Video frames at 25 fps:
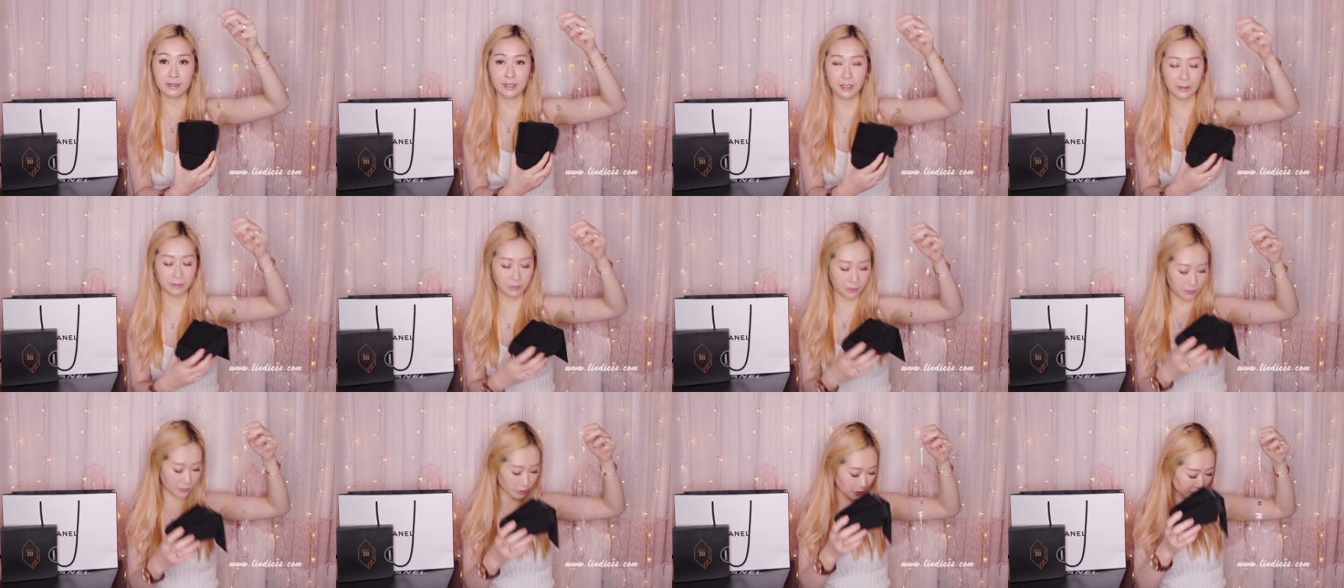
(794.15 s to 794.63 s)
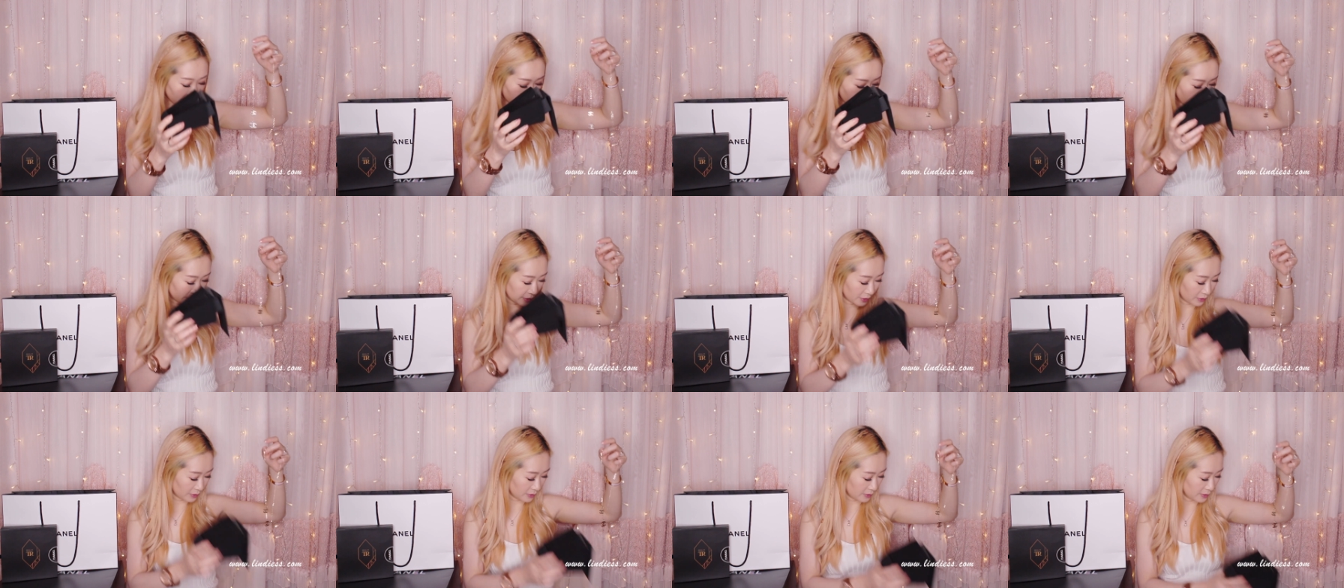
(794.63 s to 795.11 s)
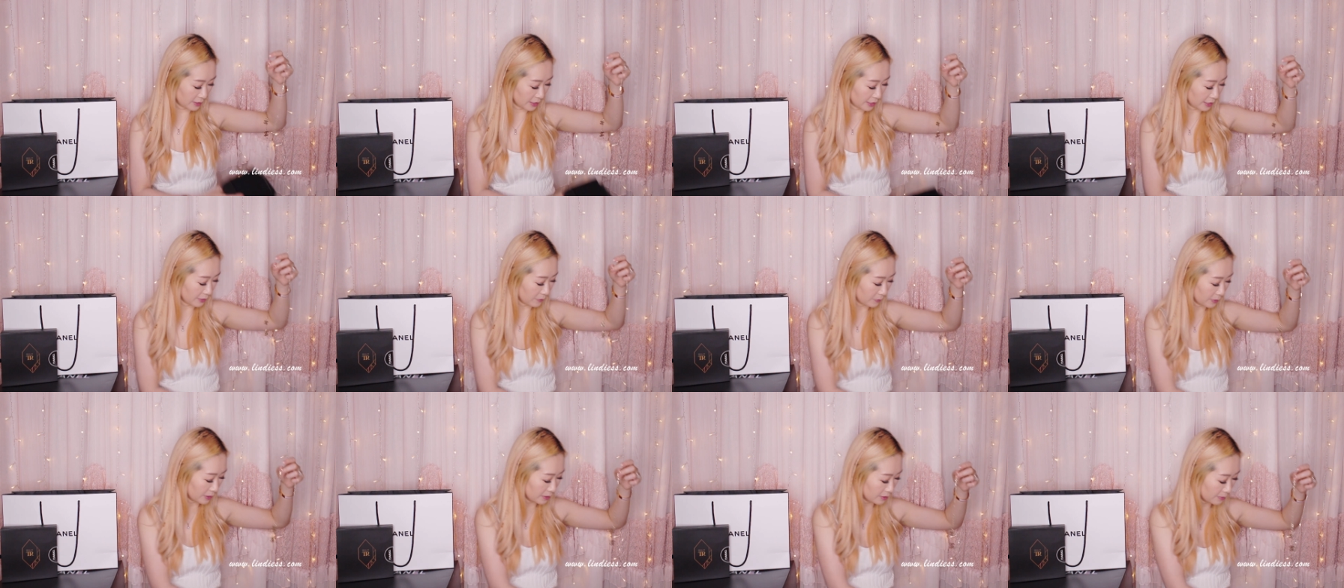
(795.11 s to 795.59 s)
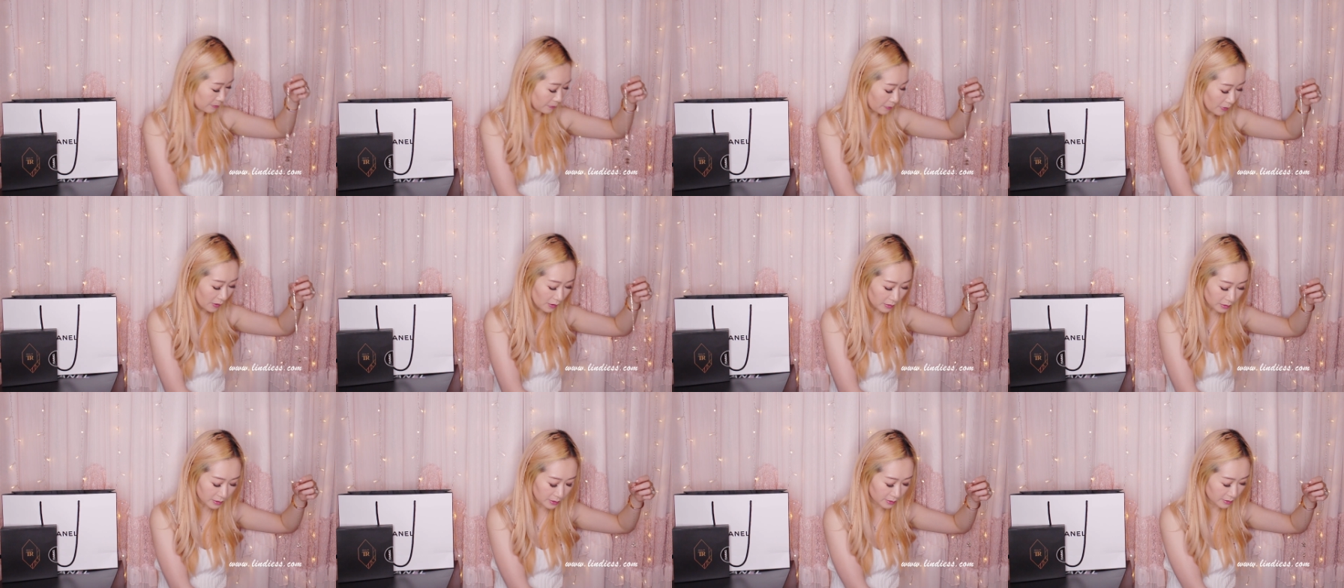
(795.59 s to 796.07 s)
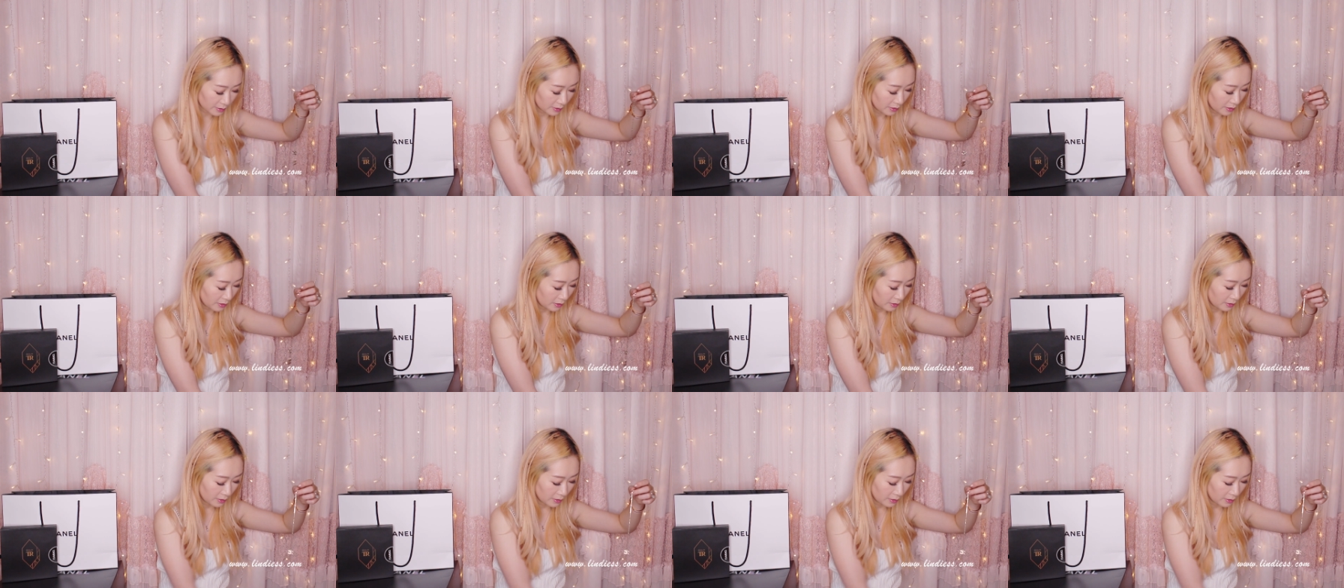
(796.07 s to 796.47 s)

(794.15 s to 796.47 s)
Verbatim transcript: So I'm just going to take away the box,